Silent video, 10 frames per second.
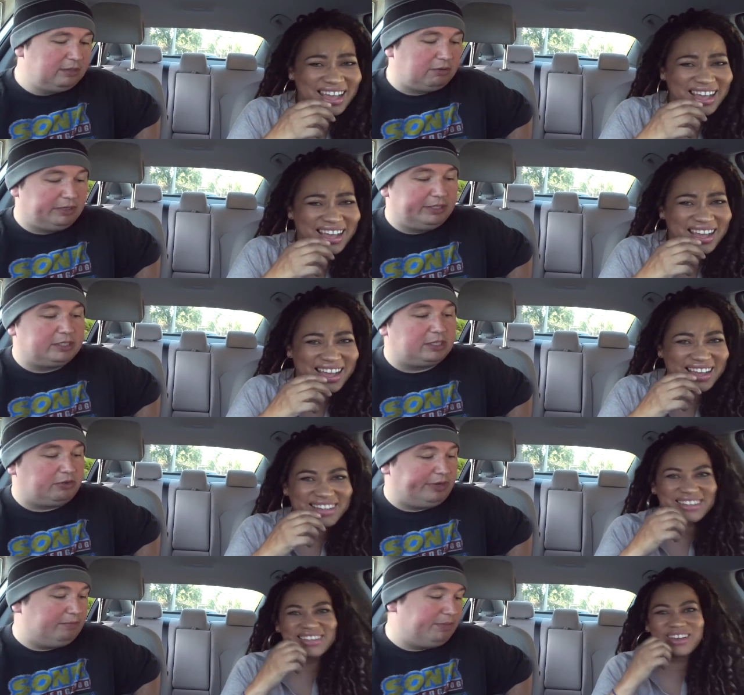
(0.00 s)
Speaker 1: or, or
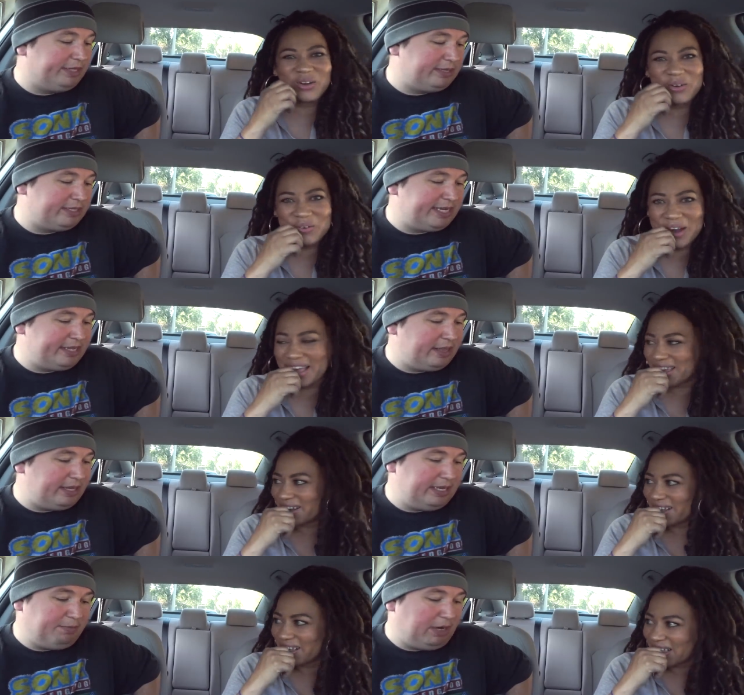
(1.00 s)
Instagram. But the second right.
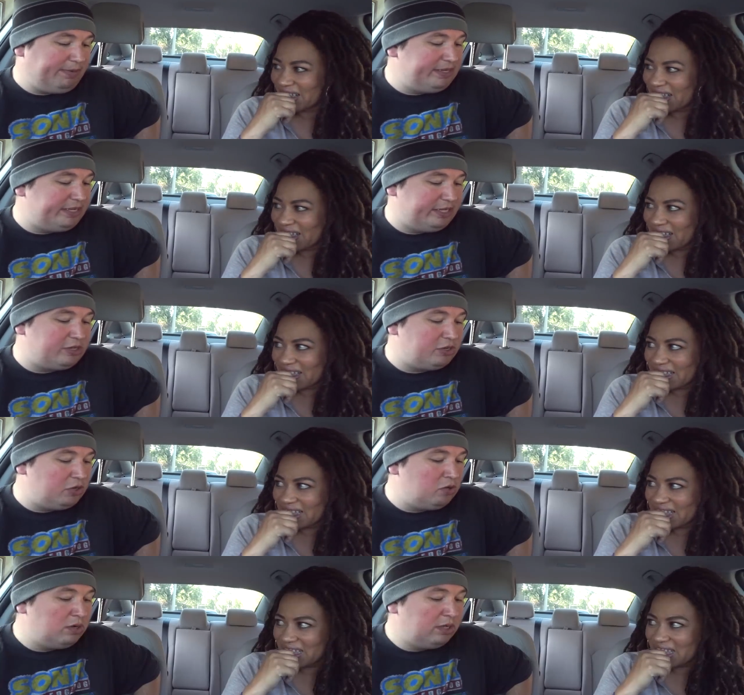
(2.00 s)
thing, he probably did
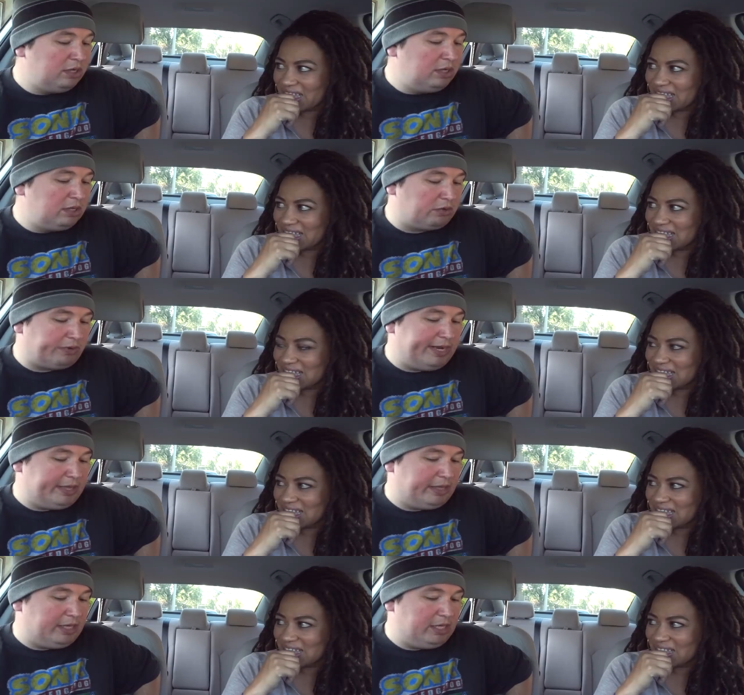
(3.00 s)
do the
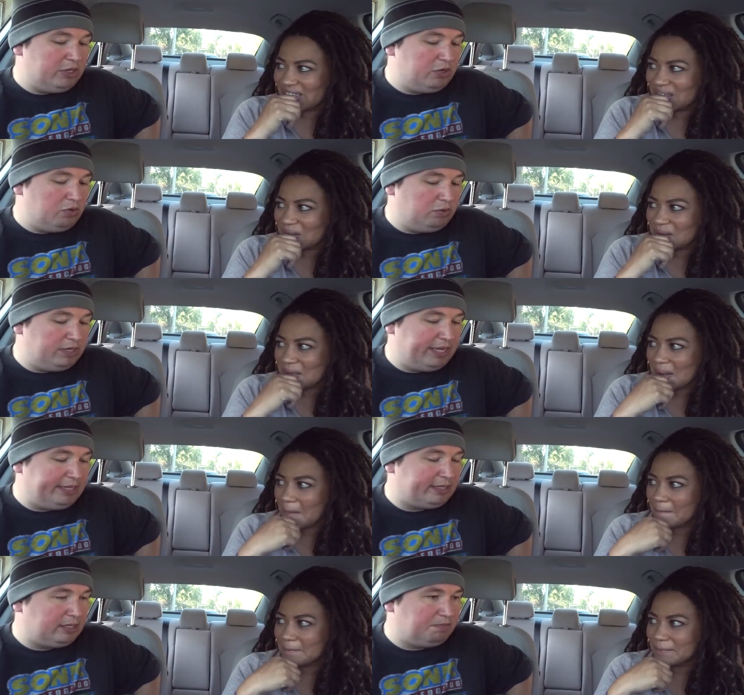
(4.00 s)
right thing. You
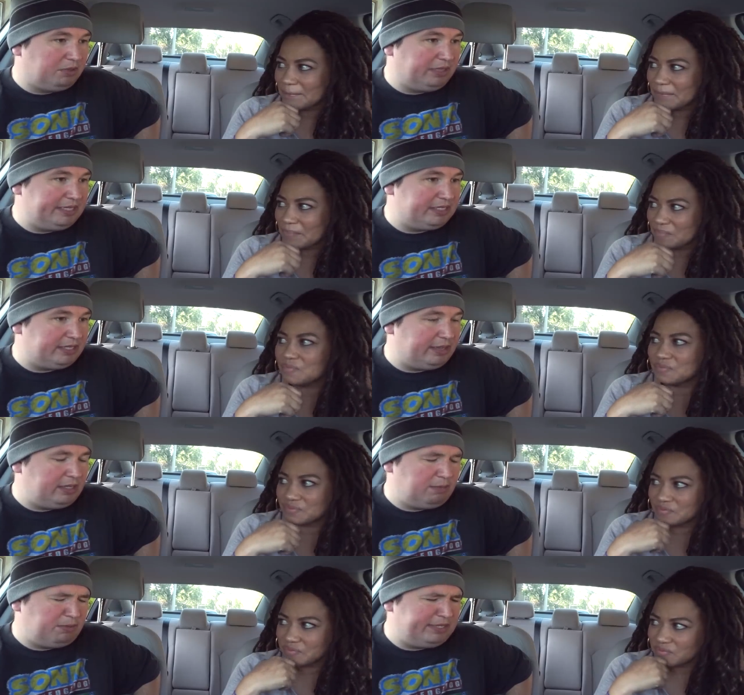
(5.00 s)
take it to the police. And I
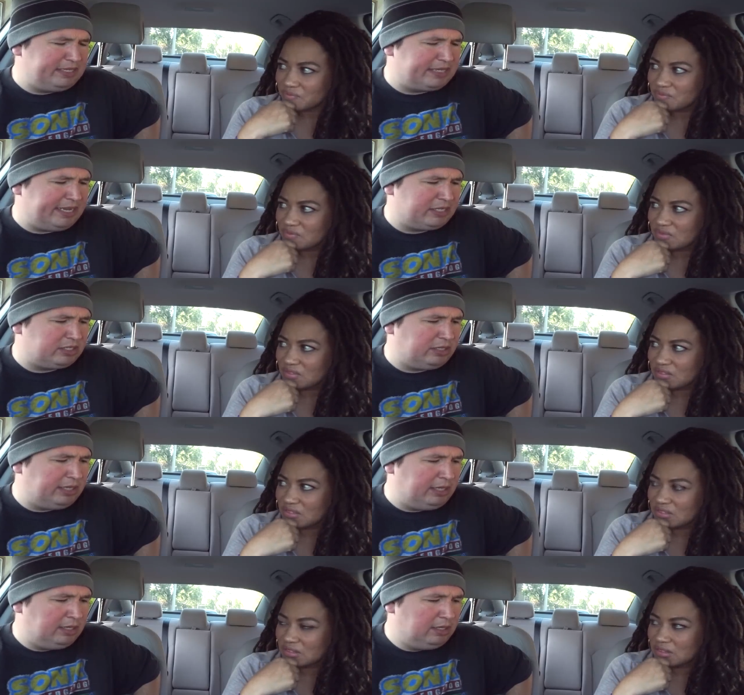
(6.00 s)
think the police
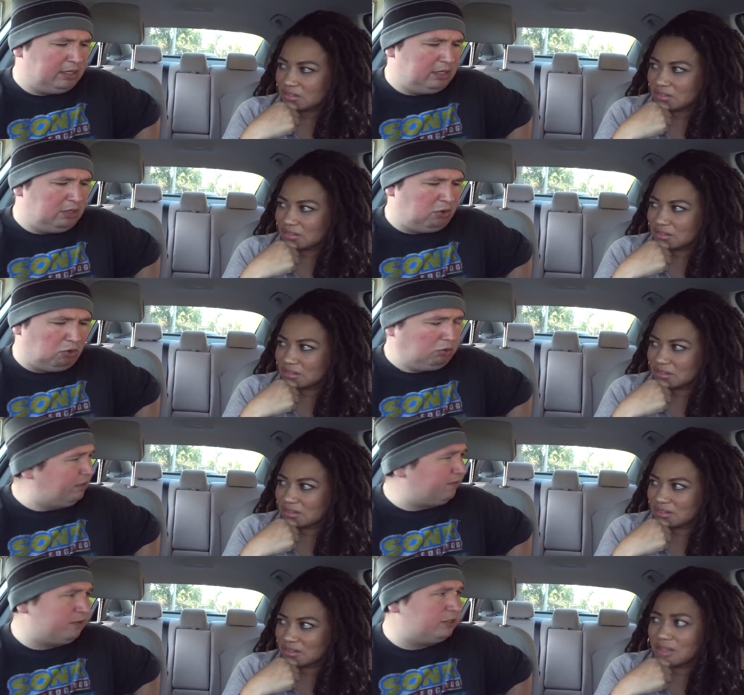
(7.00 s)
actually hold
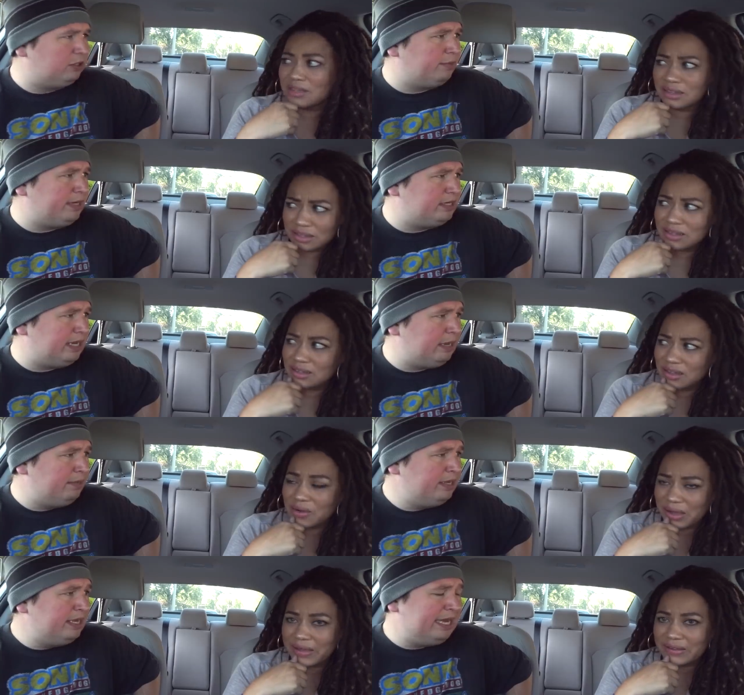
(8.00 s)
it for a certain amount of time.
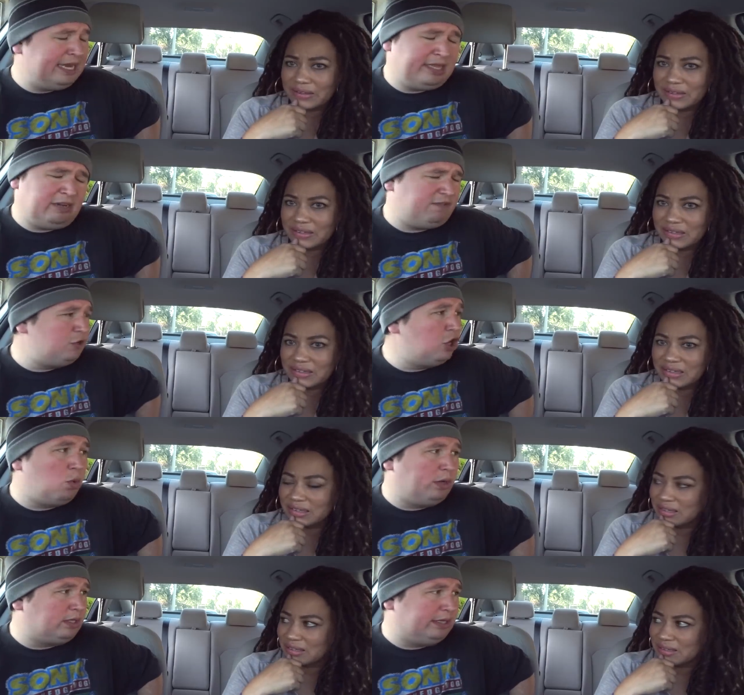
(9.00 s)
Okay. And then if no
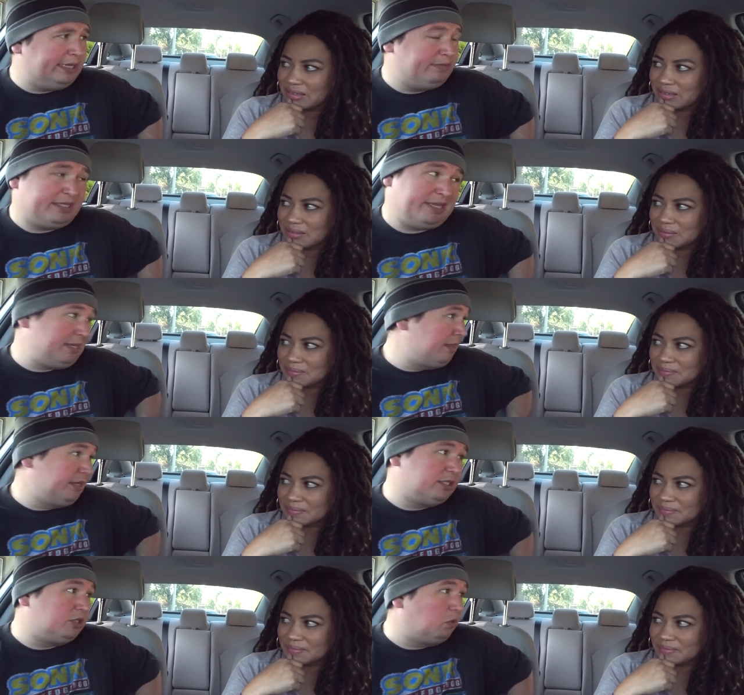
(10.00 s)
one claims it, then I
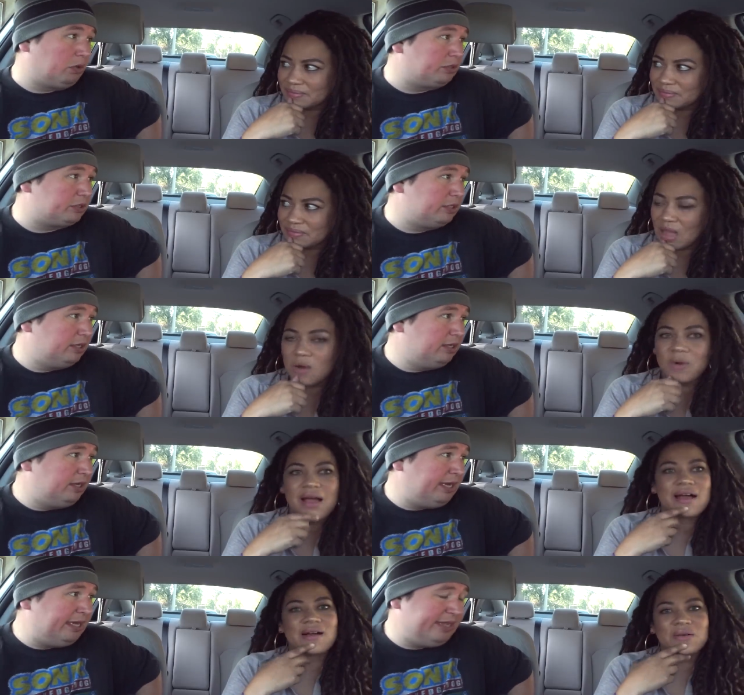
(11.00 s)
think it's yours. Oh
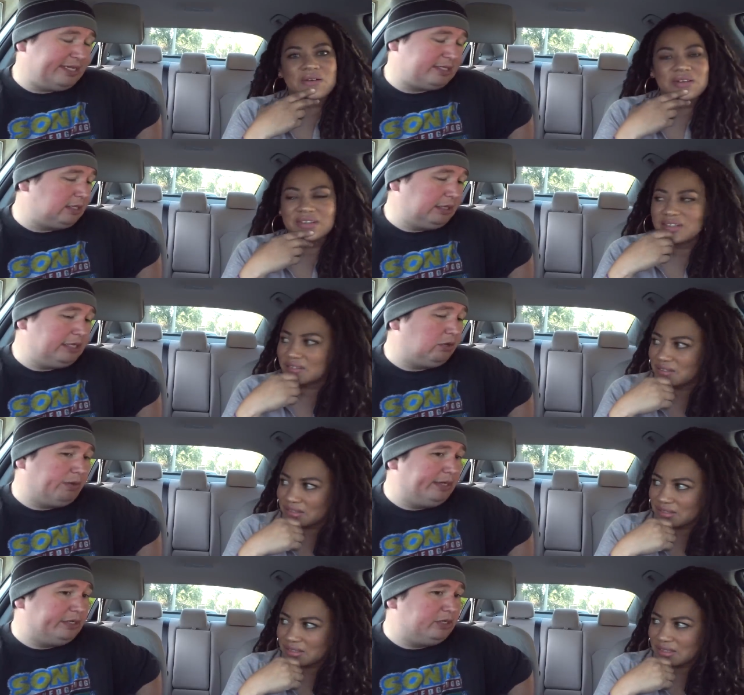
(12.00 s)
wow. And that's the legal
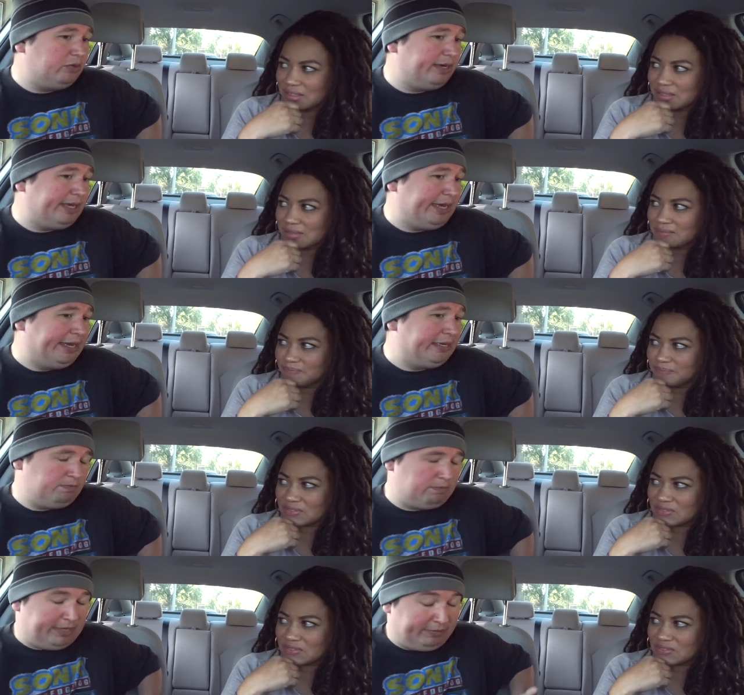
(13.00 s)
way to do it.
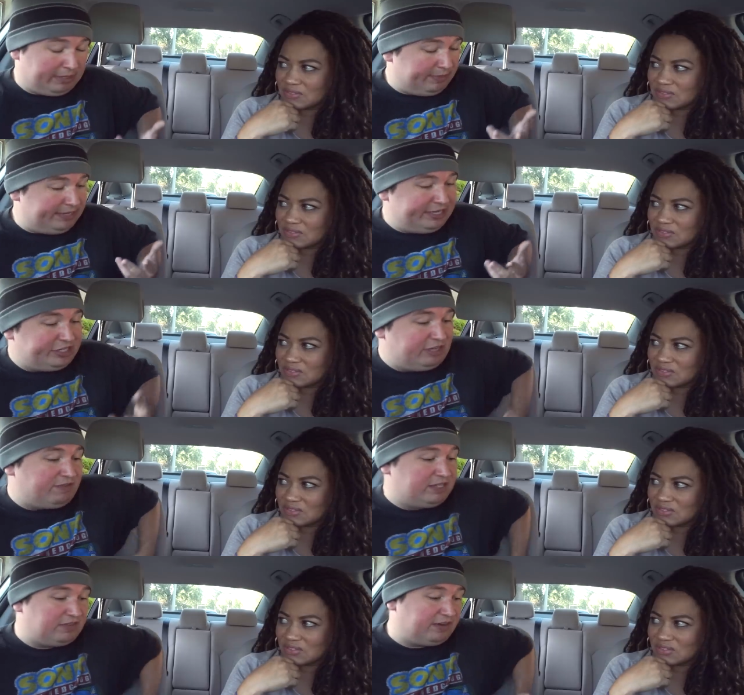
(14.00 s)
And my recommendation,
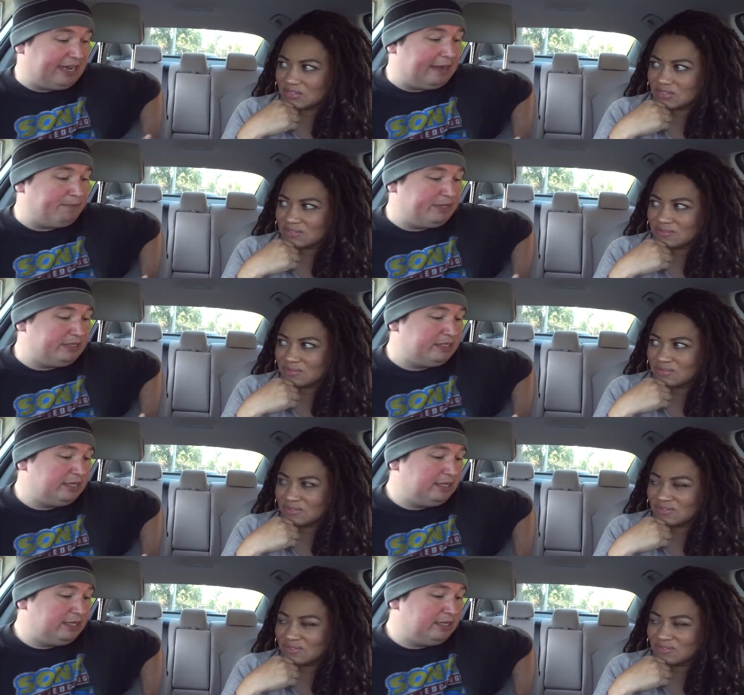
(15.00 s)
if this ever happens,